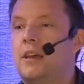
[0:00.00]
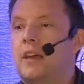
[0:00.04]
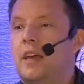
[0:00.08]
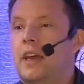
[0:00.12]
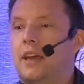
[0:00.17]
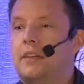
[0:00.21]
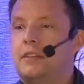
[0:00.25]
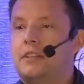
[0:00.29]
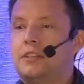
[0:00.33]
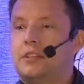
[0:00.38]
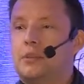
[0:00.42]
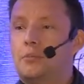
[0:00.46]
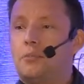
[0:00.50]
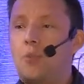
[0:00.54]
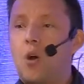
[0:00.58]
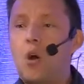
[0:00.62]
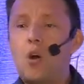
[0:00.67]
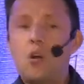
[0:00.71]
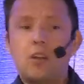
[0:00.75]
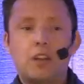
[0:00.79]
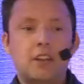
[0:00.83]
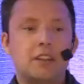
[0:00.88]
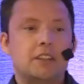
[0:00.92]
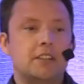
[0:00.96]
and there's a
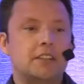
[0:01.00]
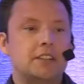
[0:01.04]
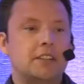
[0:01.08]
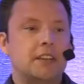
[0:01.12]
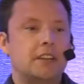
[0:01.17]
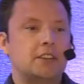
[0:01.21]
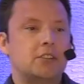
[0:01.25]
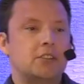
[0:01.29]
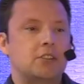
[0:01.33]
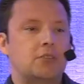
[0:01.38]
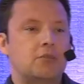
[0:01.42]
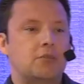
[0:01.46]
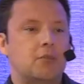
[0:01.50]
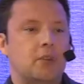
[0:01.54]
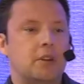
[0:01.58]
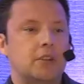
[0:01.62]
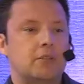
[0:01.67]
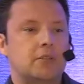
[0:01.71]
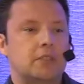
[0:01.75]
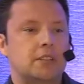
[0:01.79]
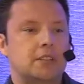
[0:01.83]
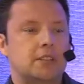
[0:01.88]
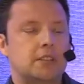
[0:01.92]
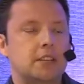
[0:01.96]
park in the center of one
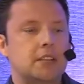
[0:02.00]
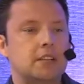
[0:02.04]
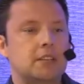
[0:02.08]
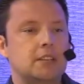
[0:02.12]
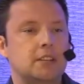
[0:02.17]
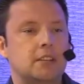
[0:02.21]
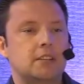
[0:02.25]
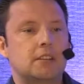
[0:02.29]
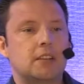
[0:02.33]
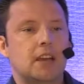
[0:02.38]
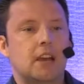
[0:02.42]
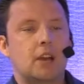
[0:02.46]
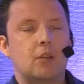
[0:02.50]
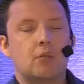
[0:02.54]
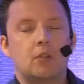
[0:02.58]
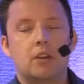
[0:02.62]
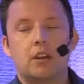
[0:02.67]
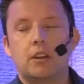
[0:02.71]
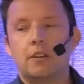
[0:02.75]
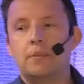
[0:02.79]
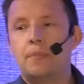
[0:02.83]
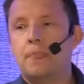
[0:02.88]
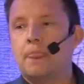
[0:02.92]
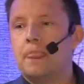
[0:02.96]
of the cities in
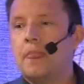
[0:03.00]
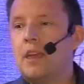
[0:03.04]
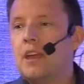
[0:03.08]
Taiwan